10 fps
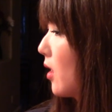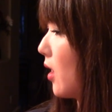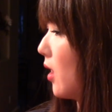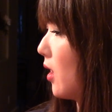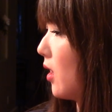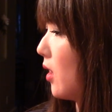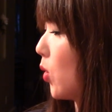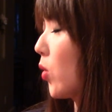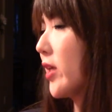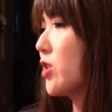
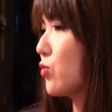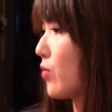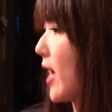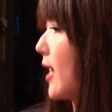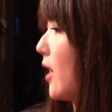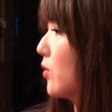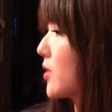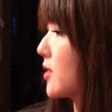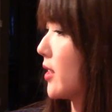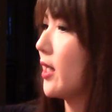orange red, I would
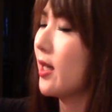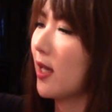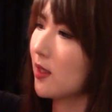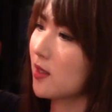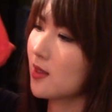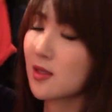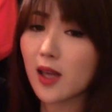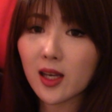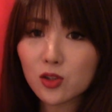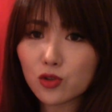say, and this is
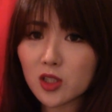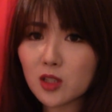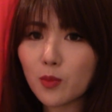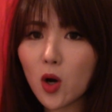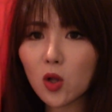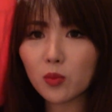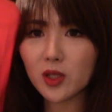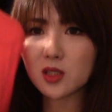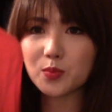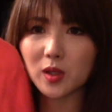extra small,
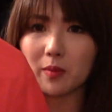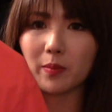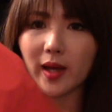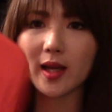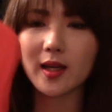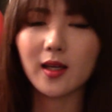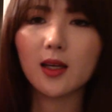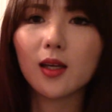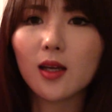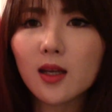but it's pretty big.
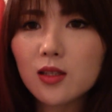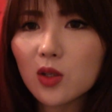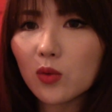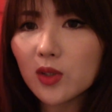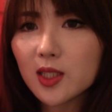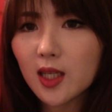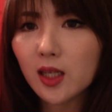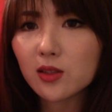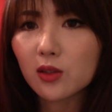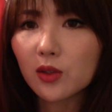It's
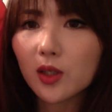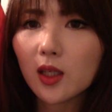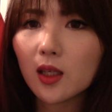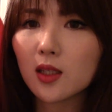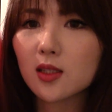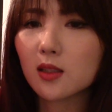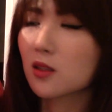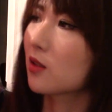oversized looking. It's just